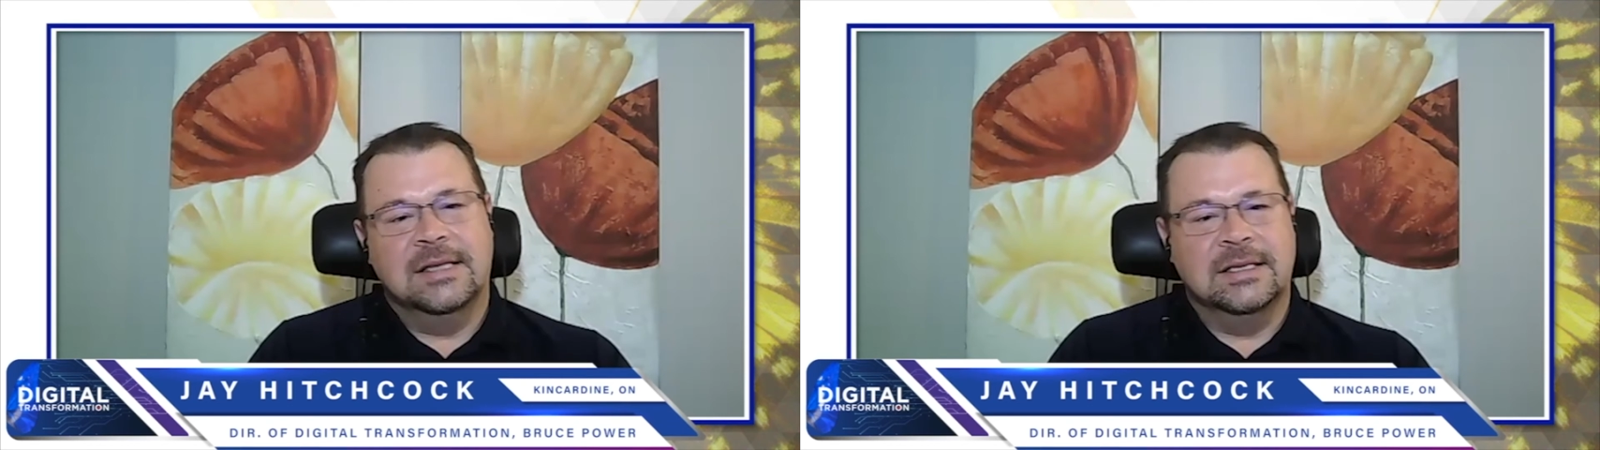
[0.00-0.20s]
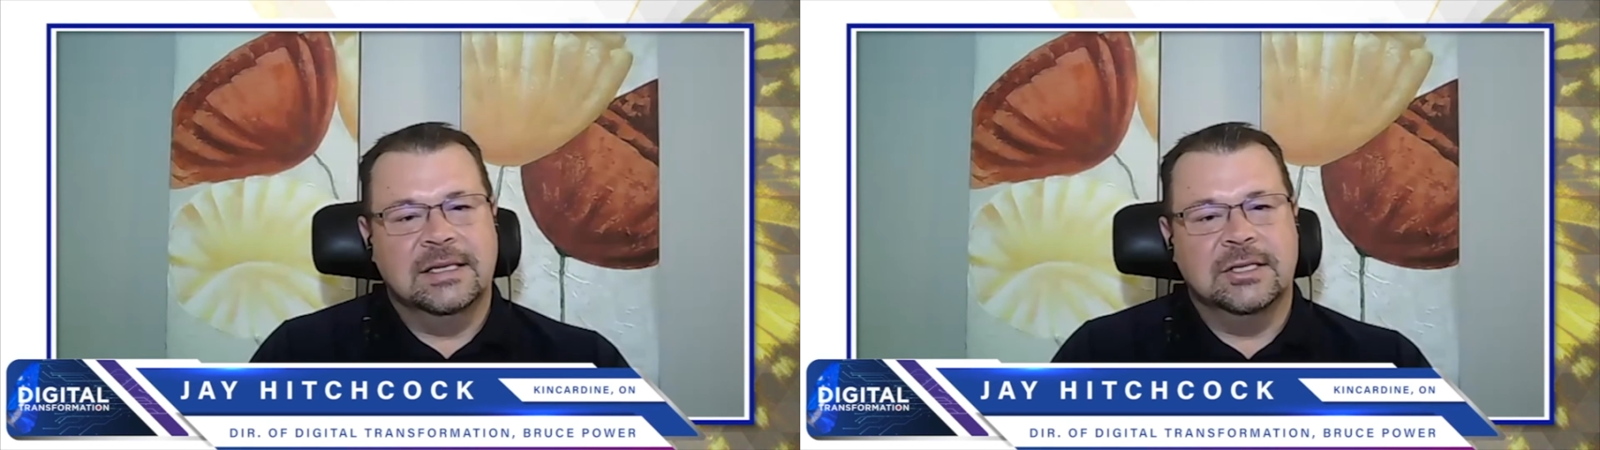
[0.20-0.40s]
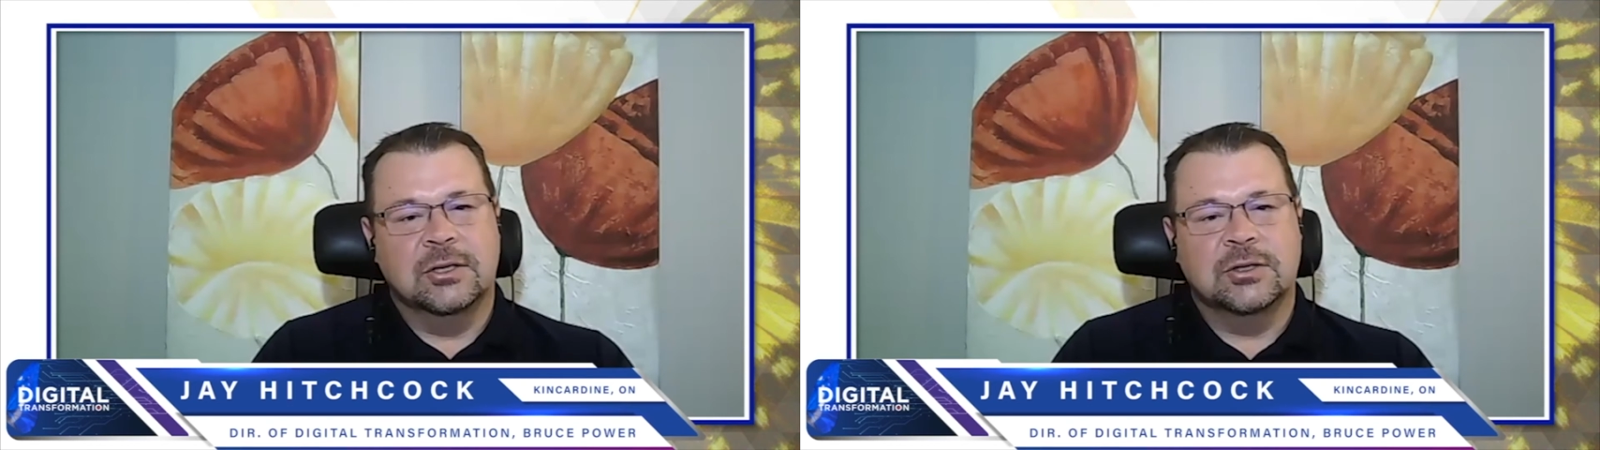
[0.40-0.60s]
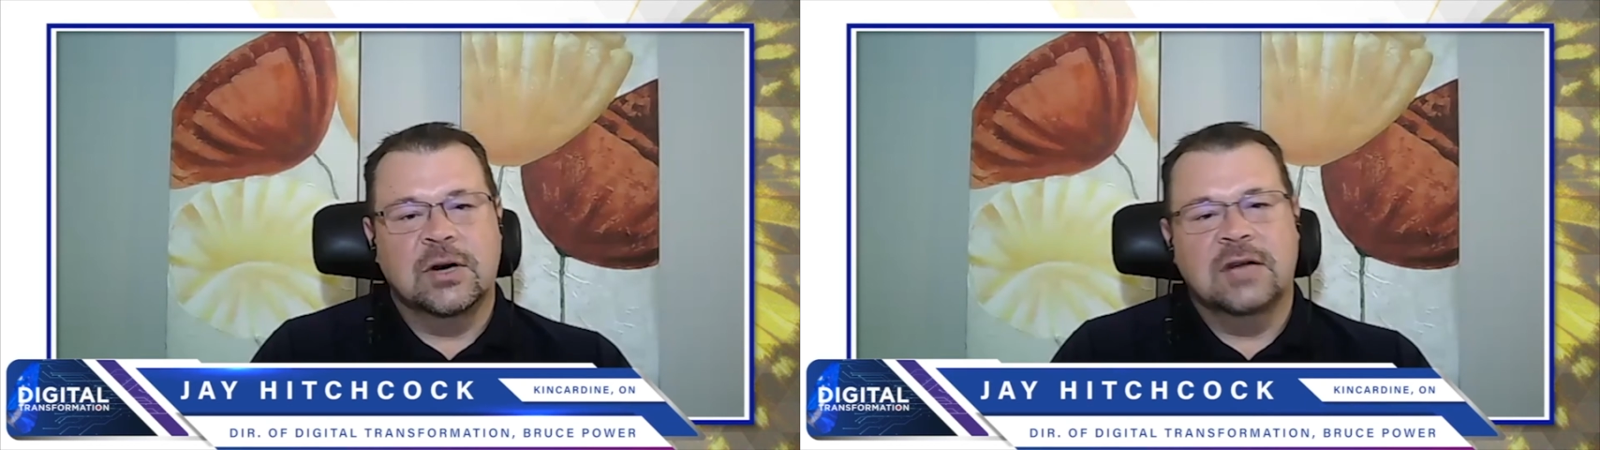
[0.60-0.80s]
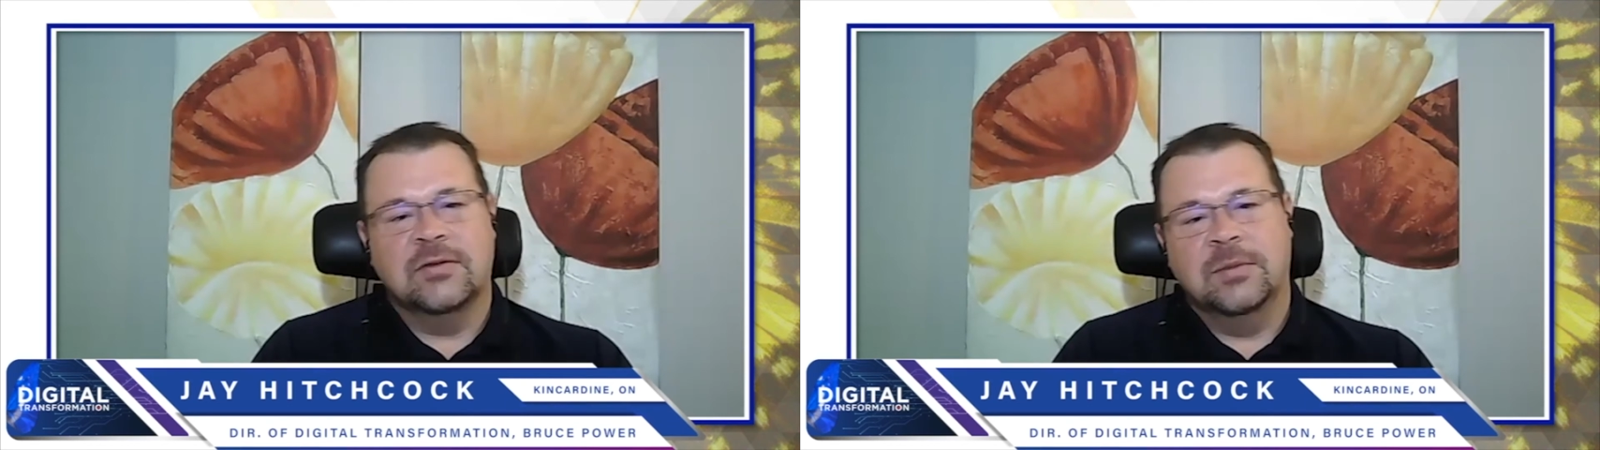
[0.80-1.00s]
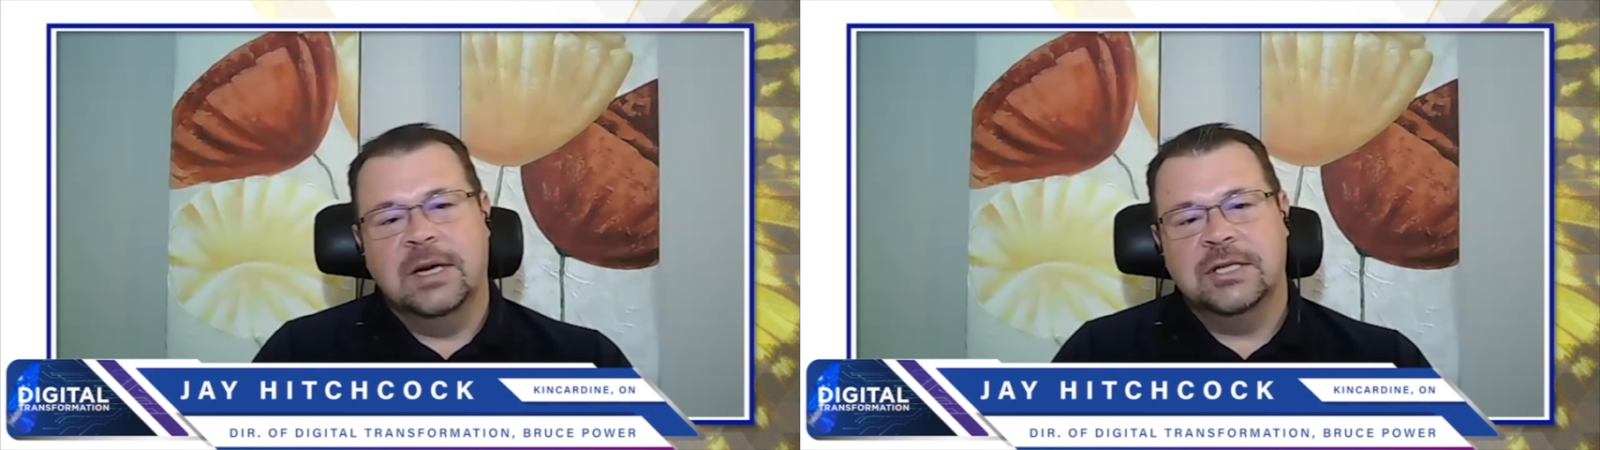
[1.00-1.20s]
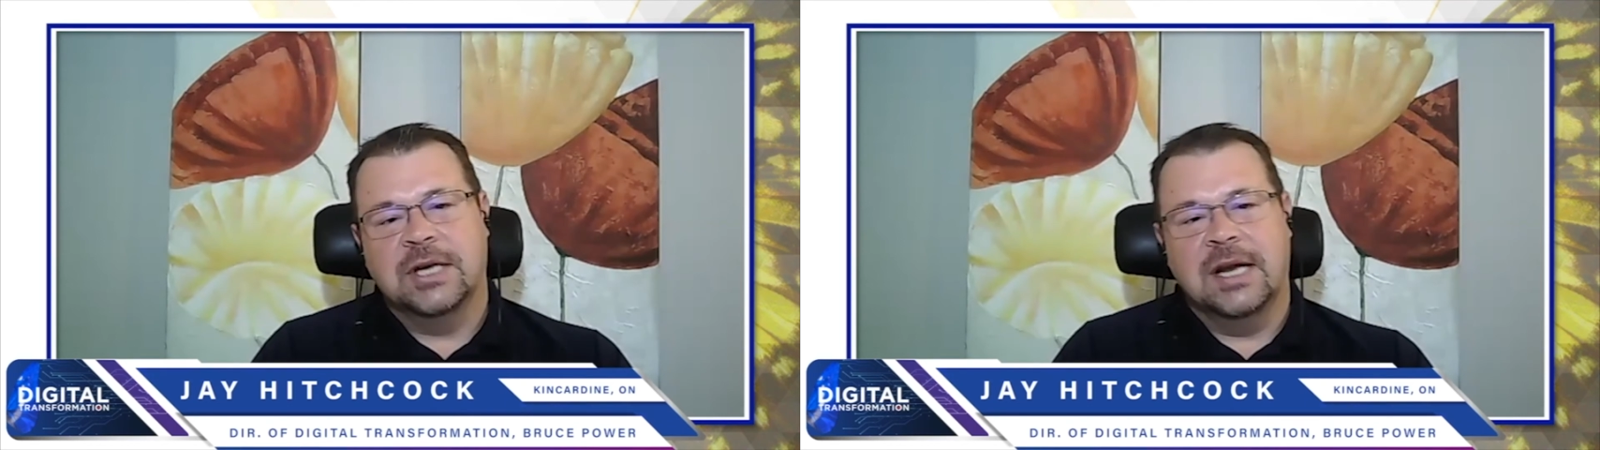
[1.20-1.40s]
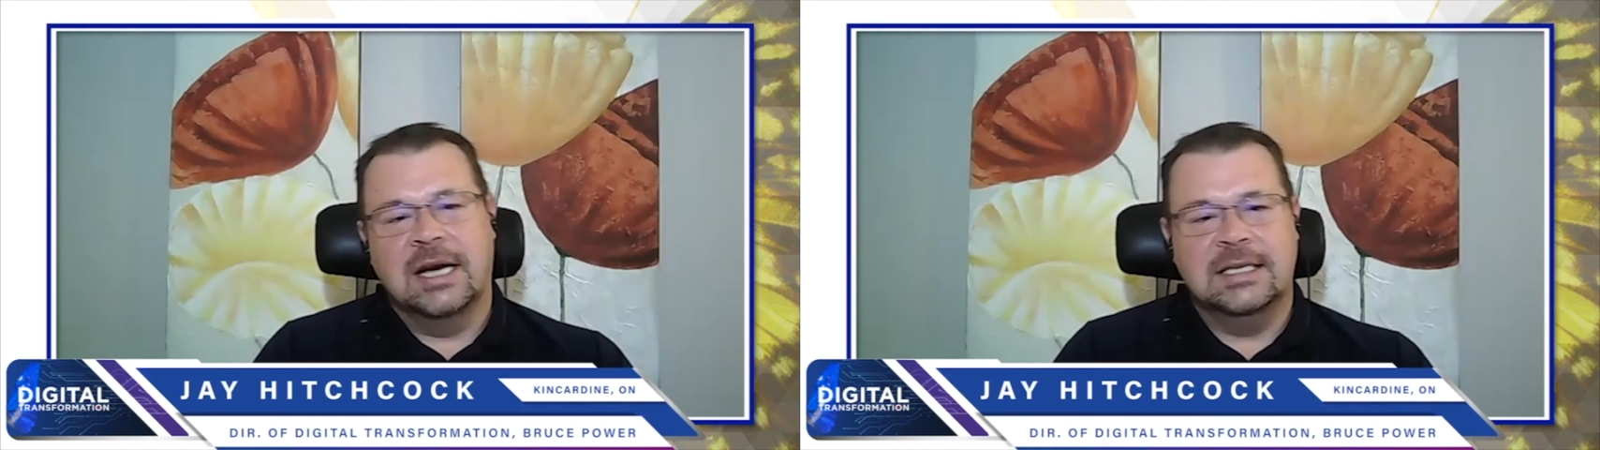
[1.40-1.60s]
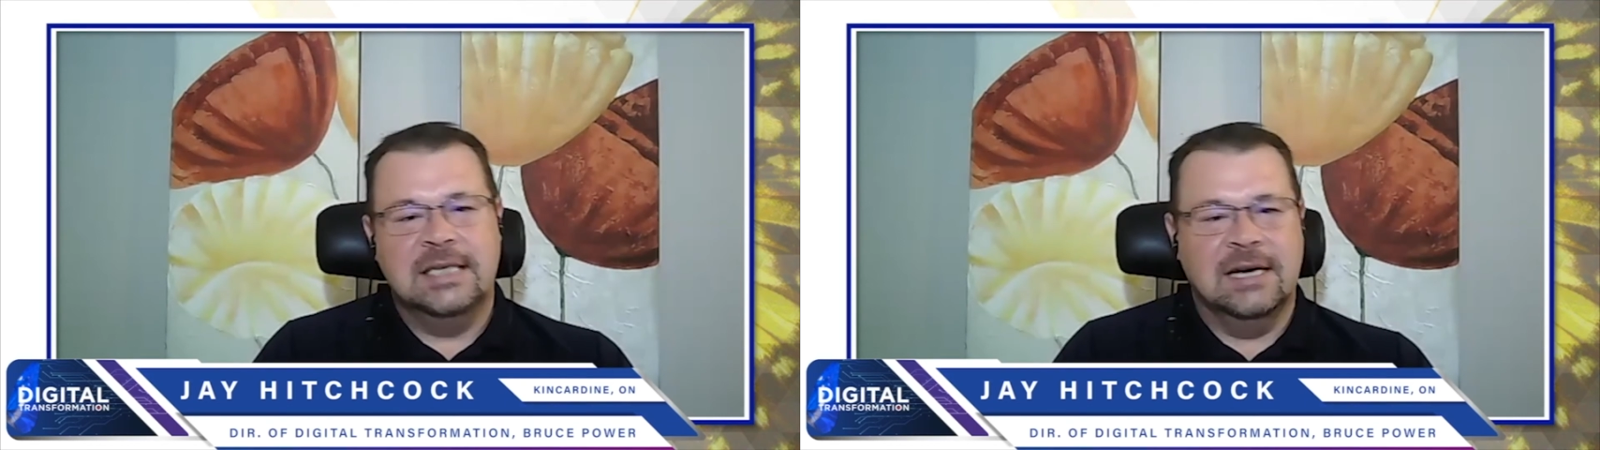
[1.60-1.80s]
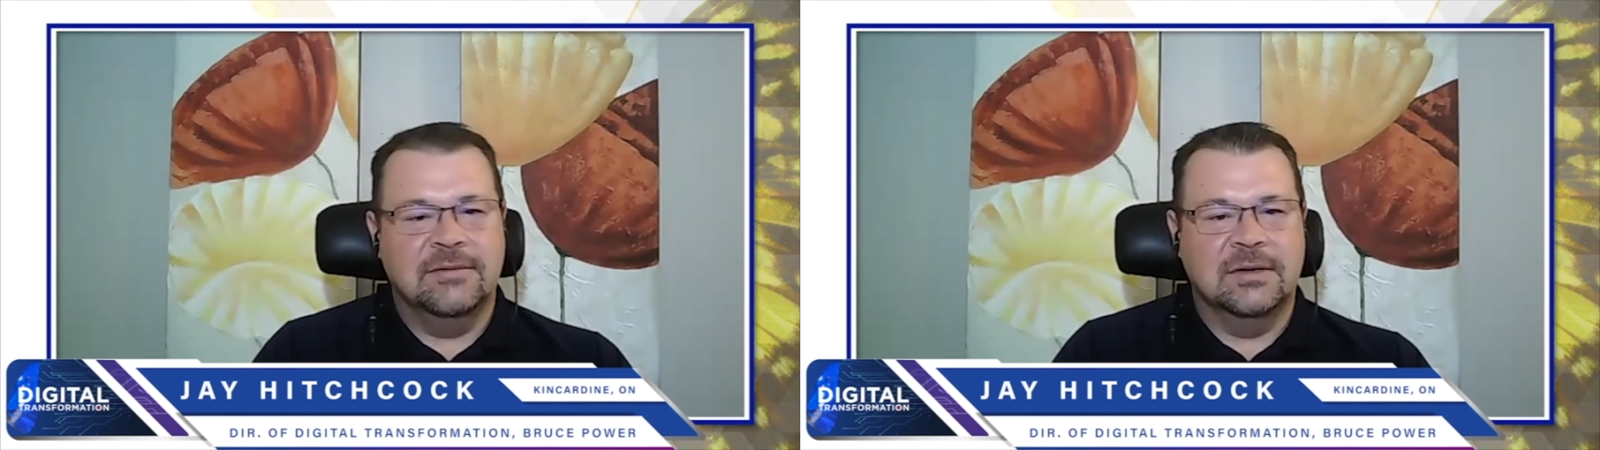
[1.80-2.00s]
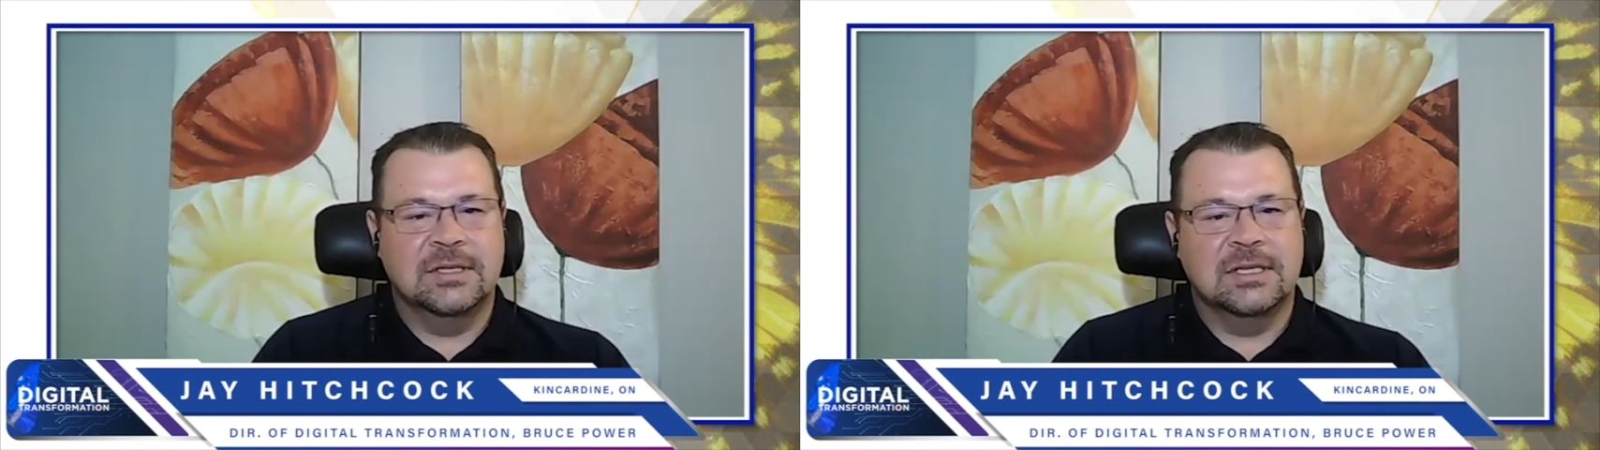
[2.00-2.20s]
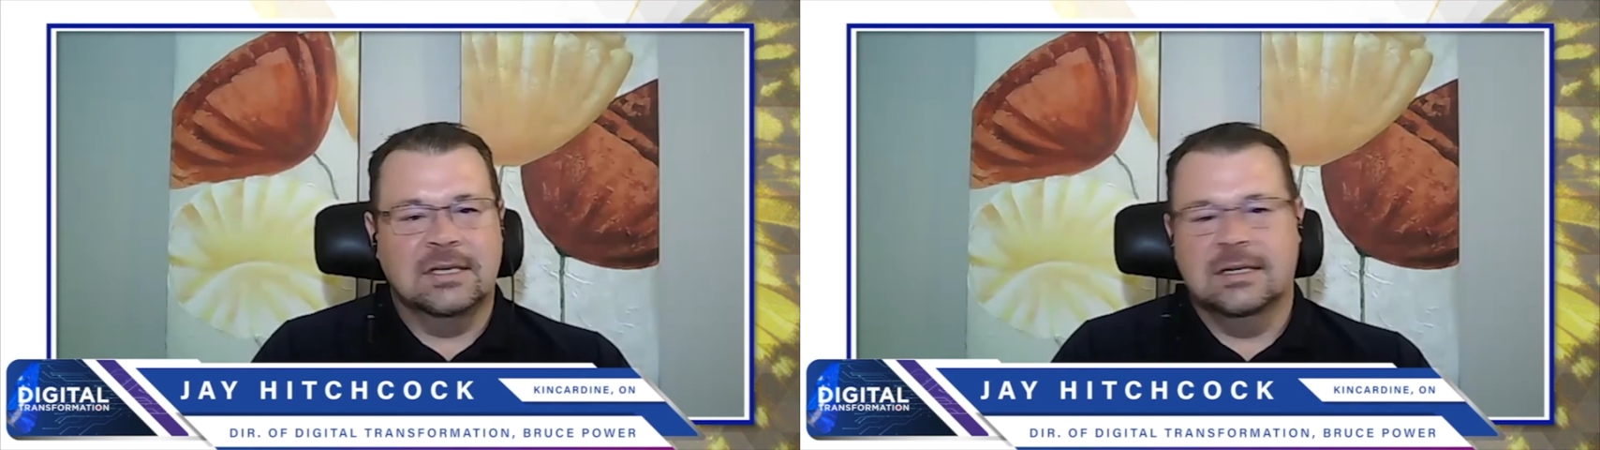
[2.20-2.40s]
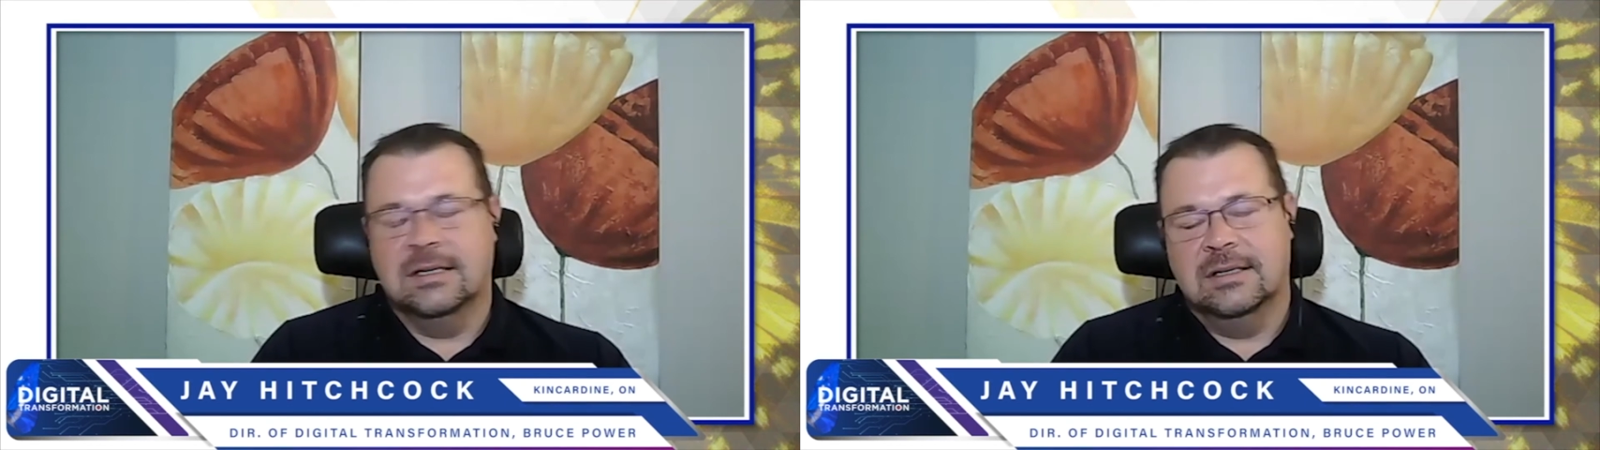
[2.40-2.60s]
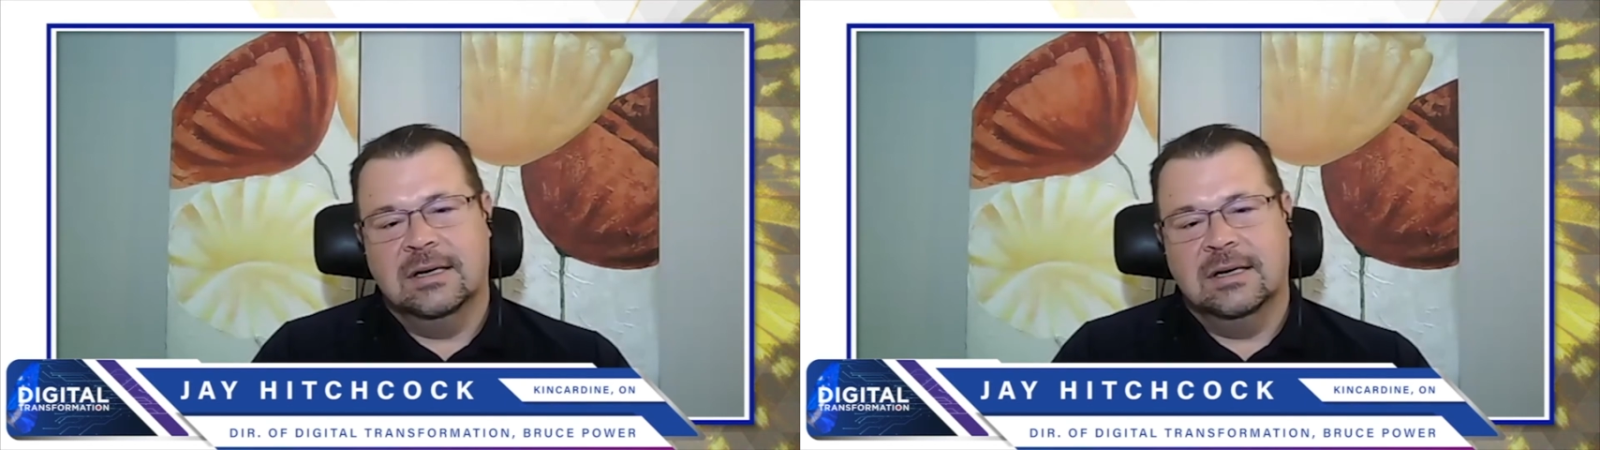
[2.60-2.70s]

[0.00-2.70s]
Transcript: the, digital transformation and IT efforts uh,